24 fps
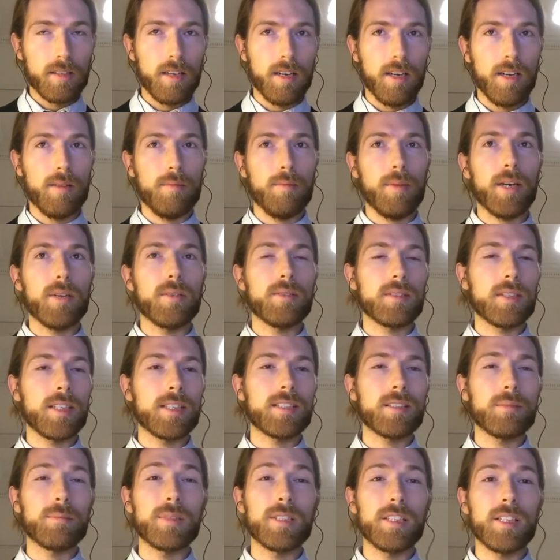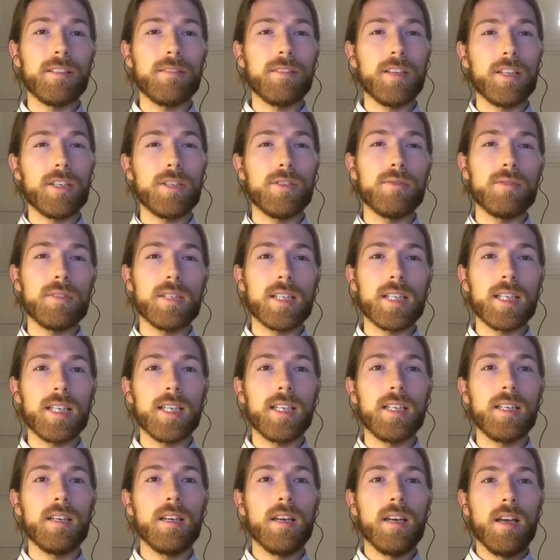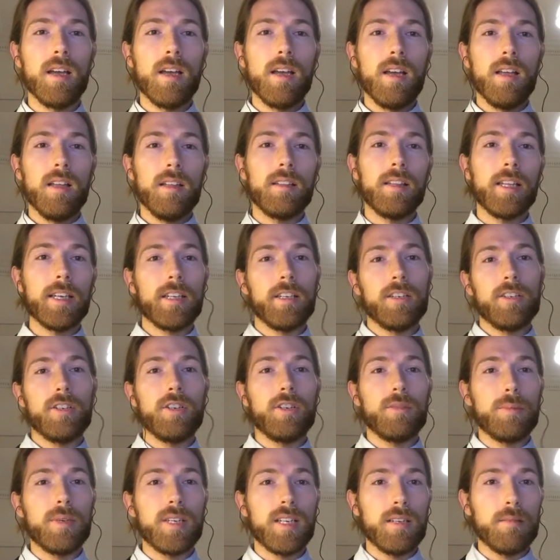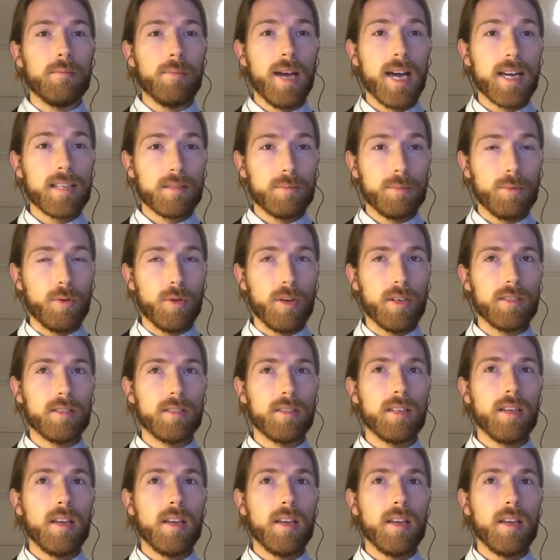I was led to believe that you needed like a European passport.